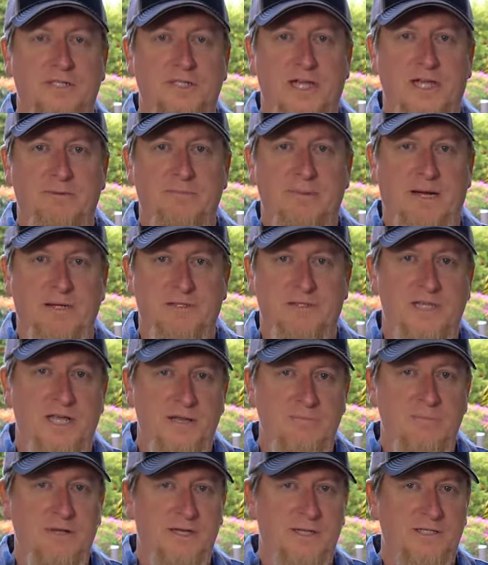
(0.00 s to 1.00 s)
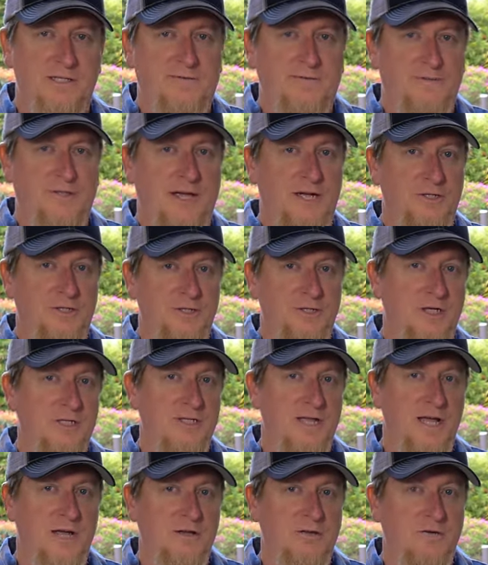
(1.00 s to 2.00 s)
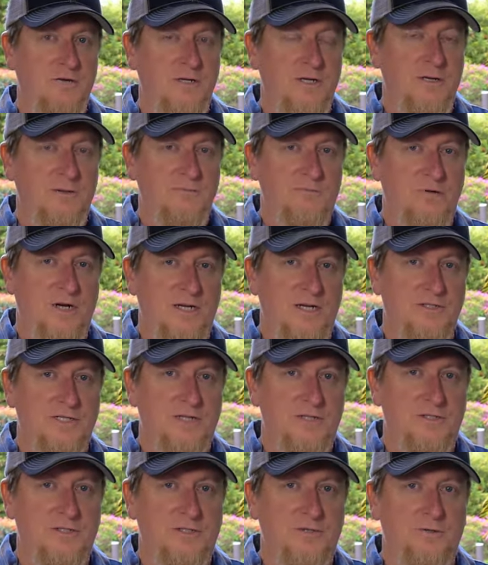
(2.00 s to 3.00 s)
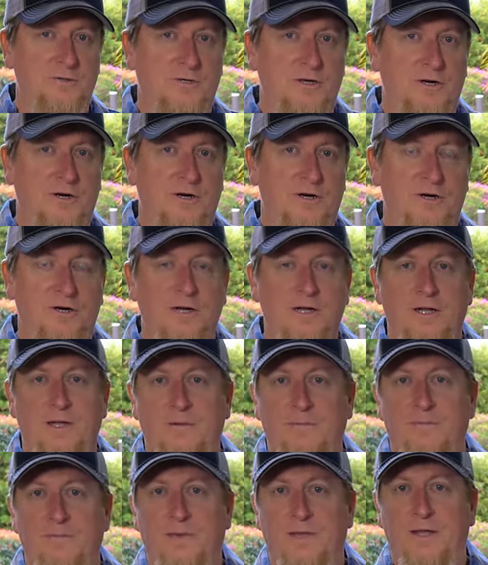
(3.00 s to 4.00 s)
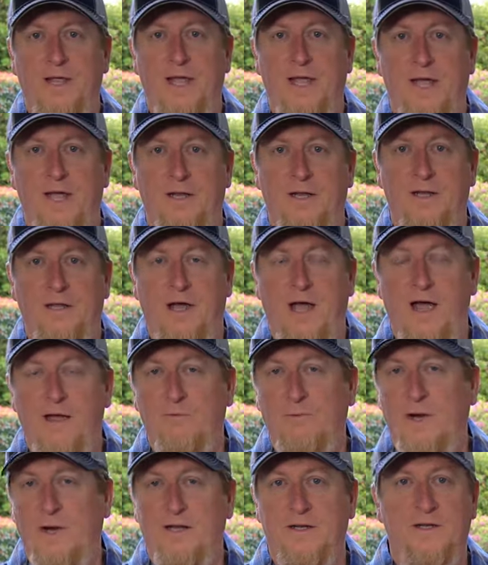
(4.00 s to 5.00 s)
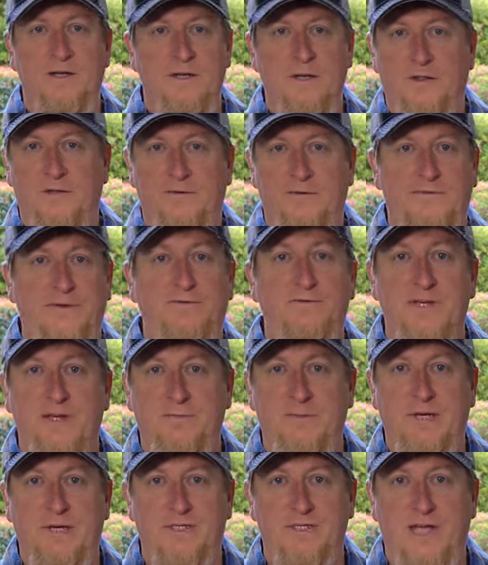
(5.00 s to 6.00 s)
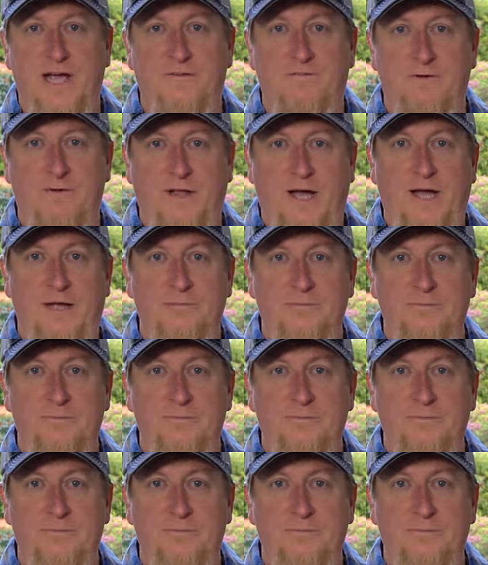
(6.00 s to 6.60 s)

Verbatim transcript: to take about ten minutes for that shutdown process to occur, and I waited another fifteen minutes after that.